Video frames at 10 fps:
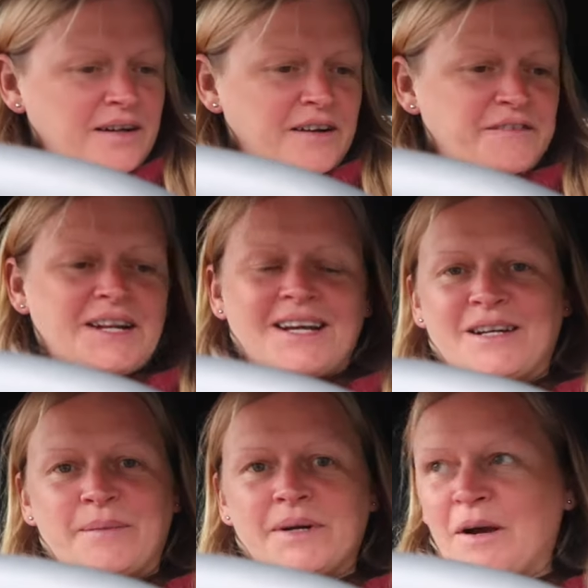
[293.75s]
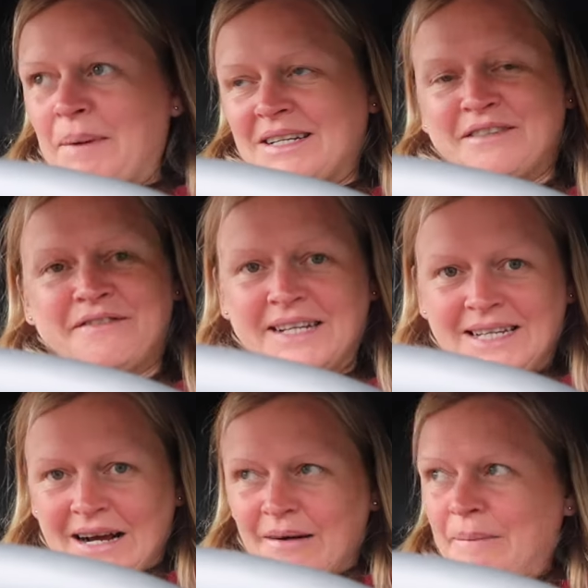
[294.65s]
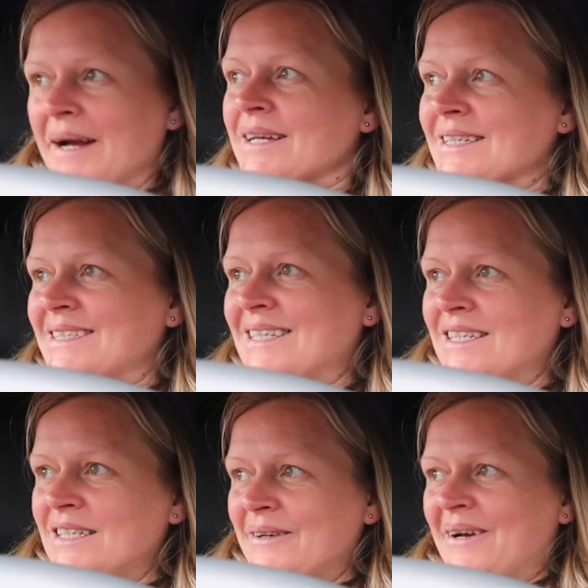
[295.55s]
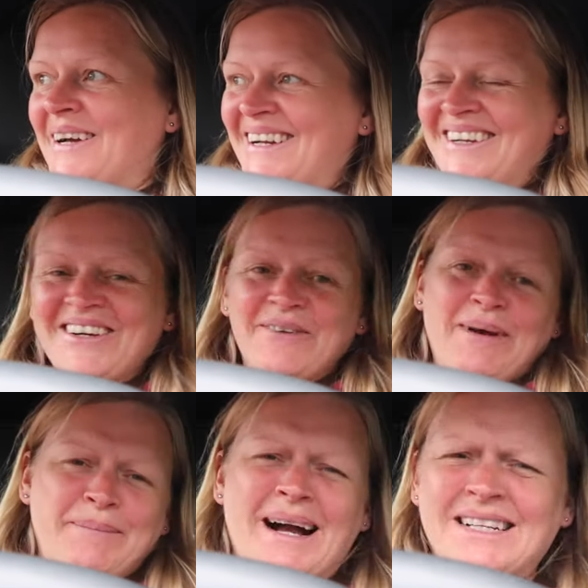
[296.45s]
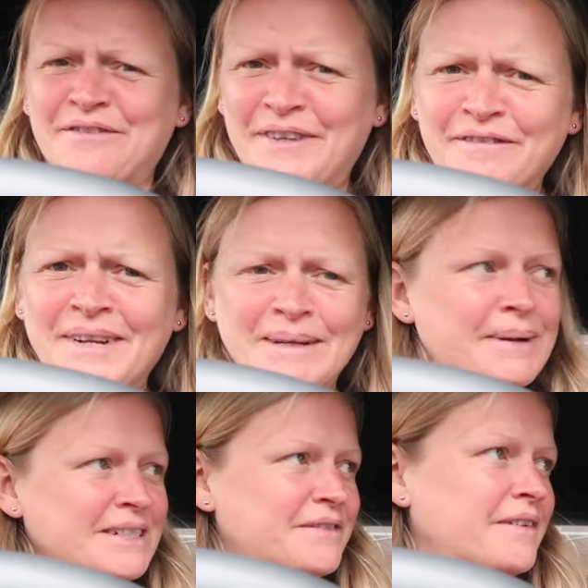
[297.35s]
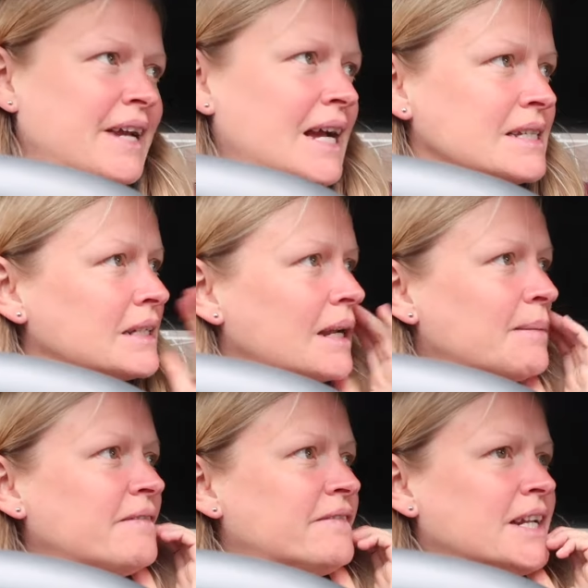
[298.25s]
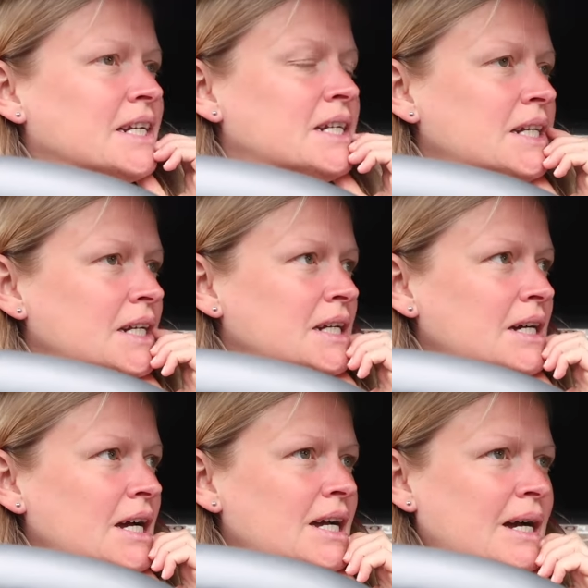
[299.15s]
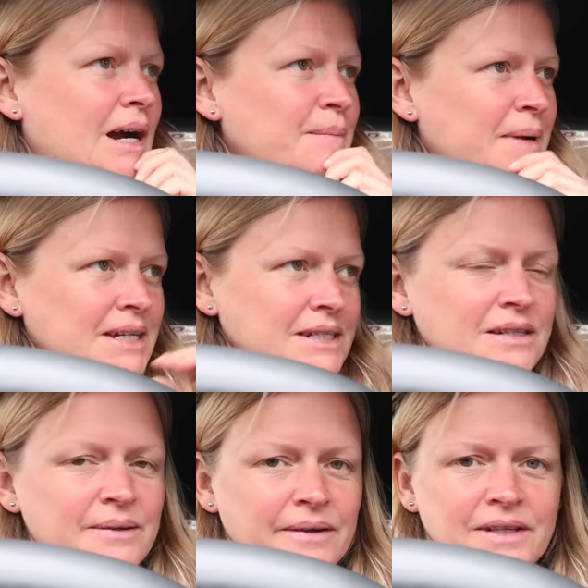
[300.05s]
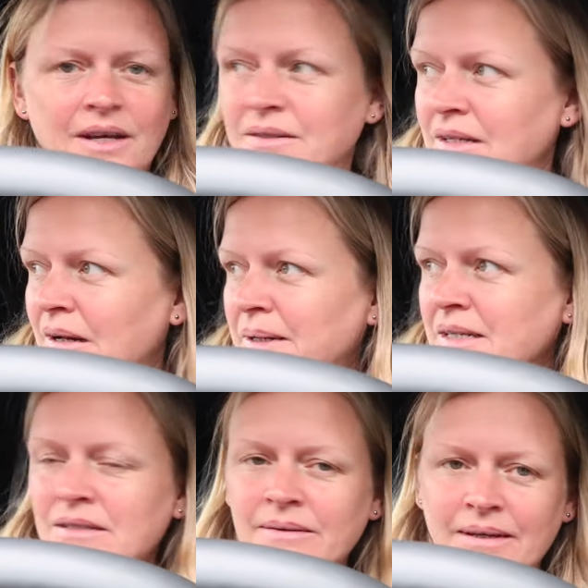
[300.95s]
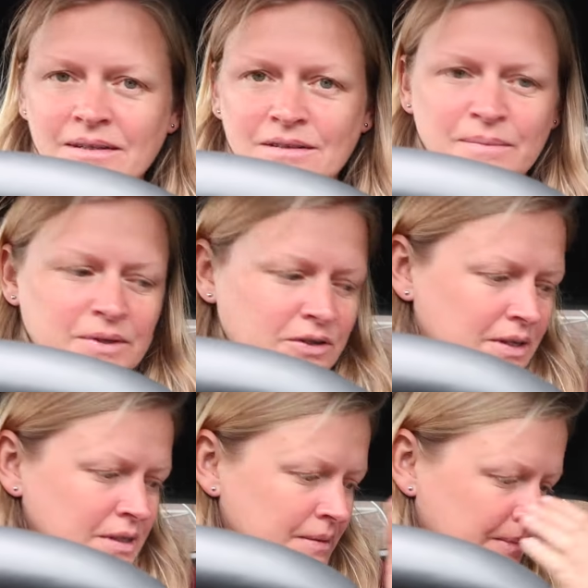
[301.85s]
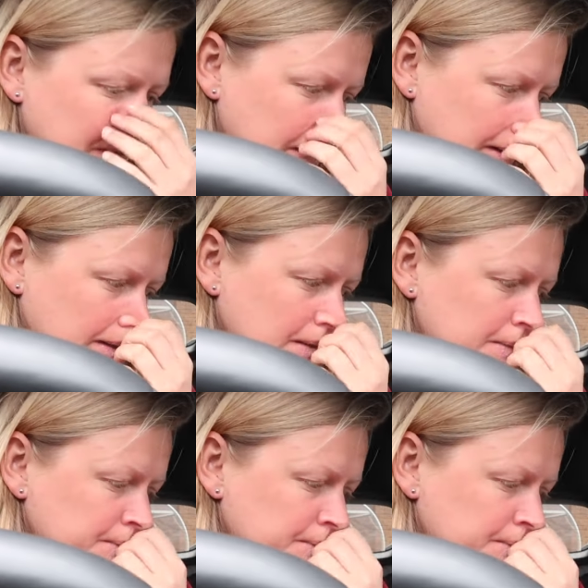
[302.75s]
I feel like I don't want to go back to Flint now. I might continue. Well, back to Flint. Back to Flint Castle. I'm in Flint. I might continue along the coast a little bit and see what I can stumble across, I think.